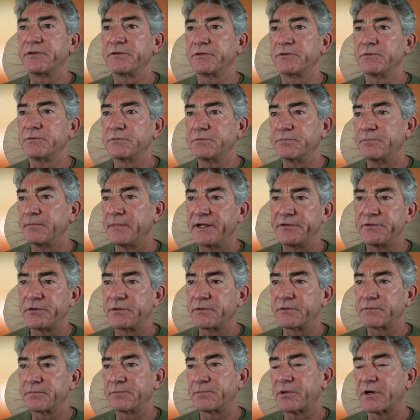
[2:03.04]
into
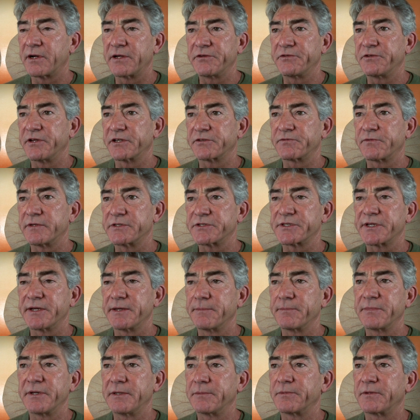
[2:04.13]
major projects for the
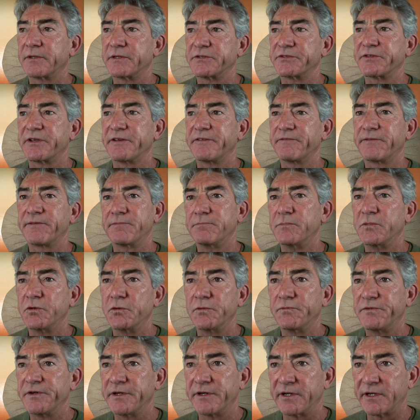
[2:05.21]
same people as they've
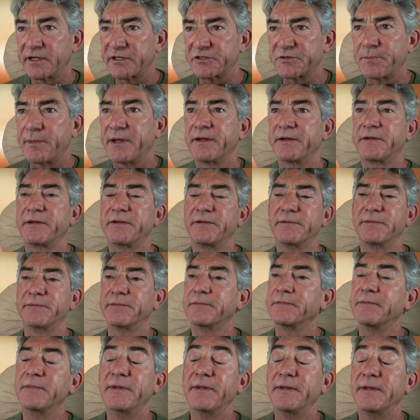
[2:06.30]
moved and expanded. And
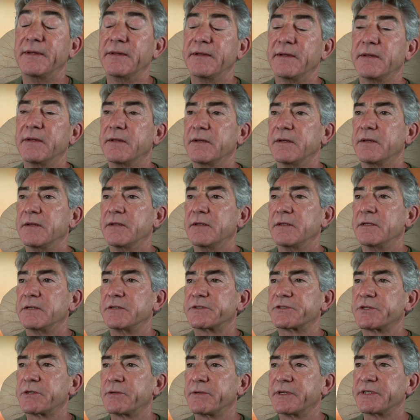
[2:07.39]

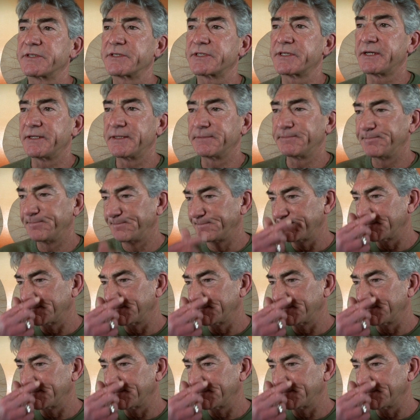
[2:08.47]
so it's, uh,